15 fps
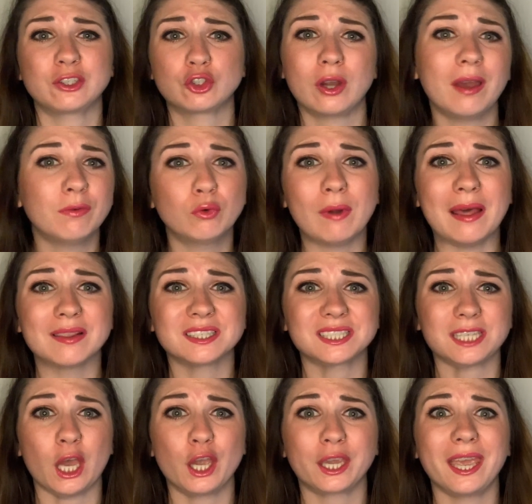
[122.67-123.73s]
travel around the
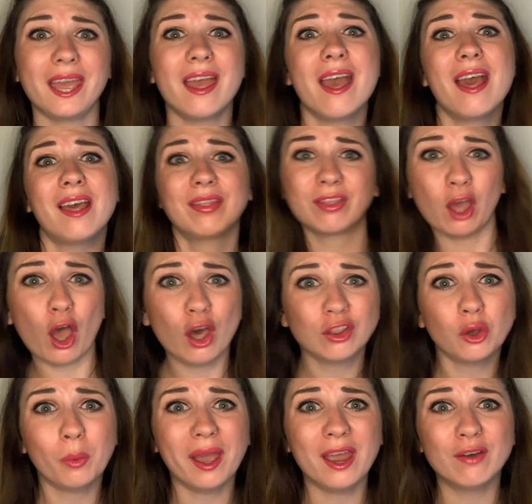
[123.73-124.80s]
circuit the
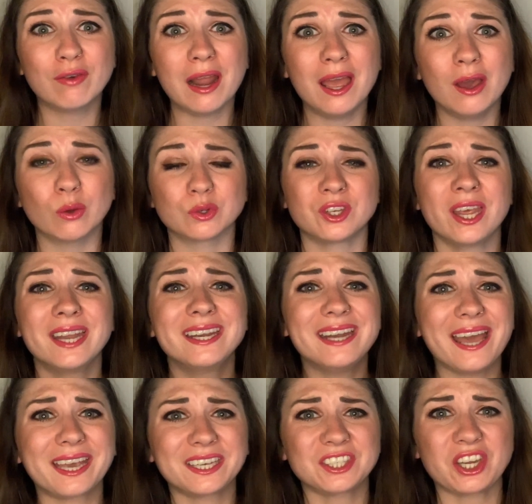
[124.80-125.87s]
other way around,
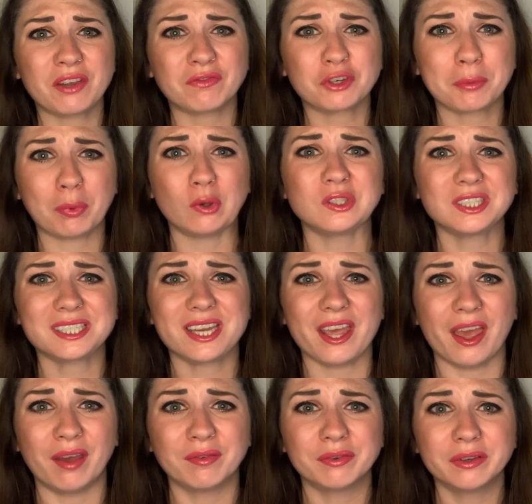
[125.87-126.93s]
negative to
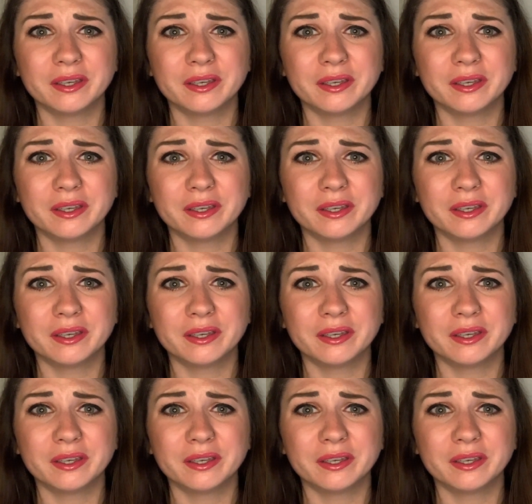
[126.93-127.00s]
positive.